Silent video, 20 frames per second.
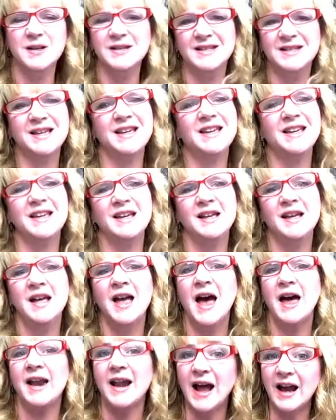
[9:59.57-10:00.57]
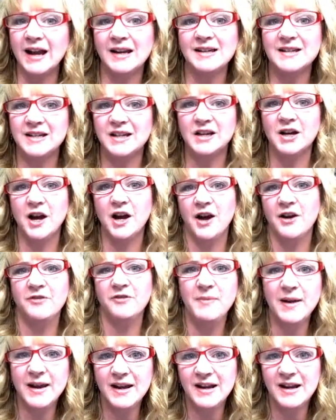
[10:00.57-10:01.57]
seeing an idea of
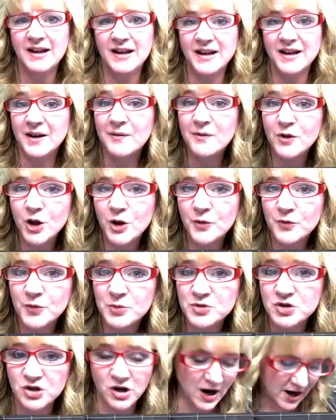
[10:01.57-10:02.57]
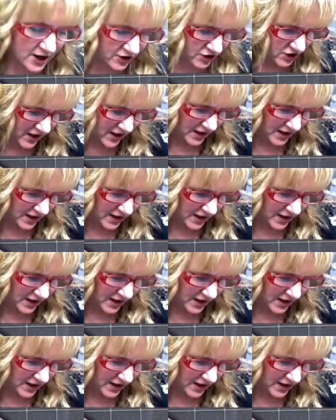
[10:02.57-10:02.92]
making an envelope from scratch and